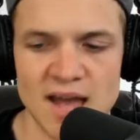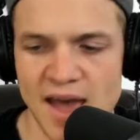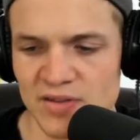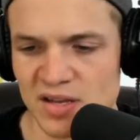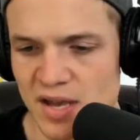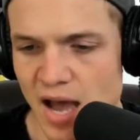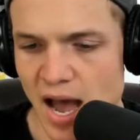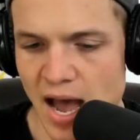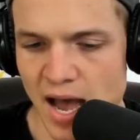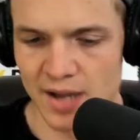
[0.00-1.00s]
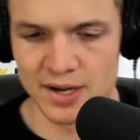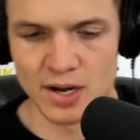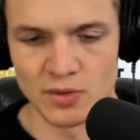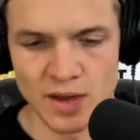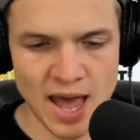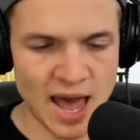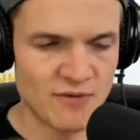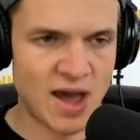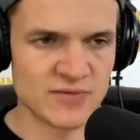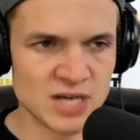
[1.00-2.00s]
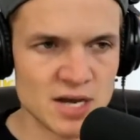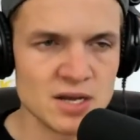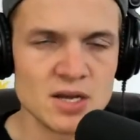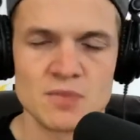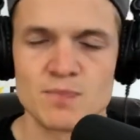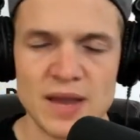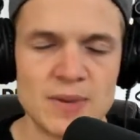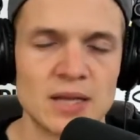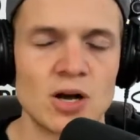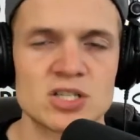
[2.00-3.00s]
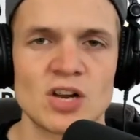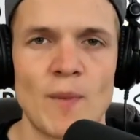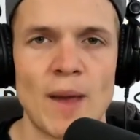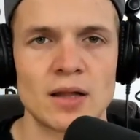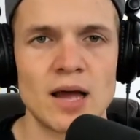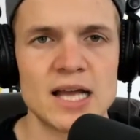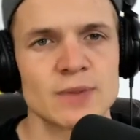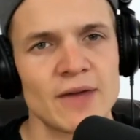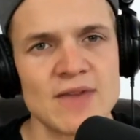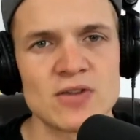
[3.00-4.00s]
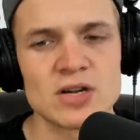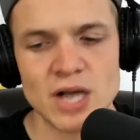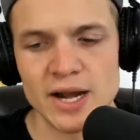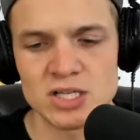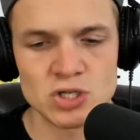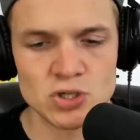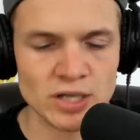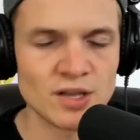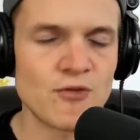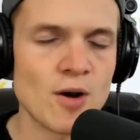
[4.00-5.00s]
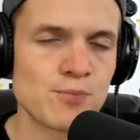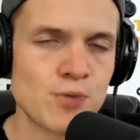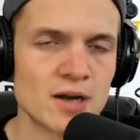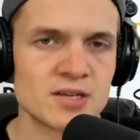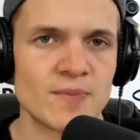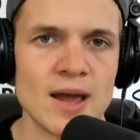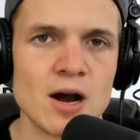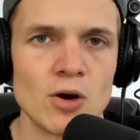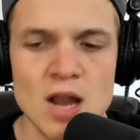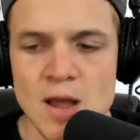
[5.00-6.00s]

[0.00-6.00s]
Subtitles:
I have have done big launches for my clients, but I've never done it strictly for a product of my own.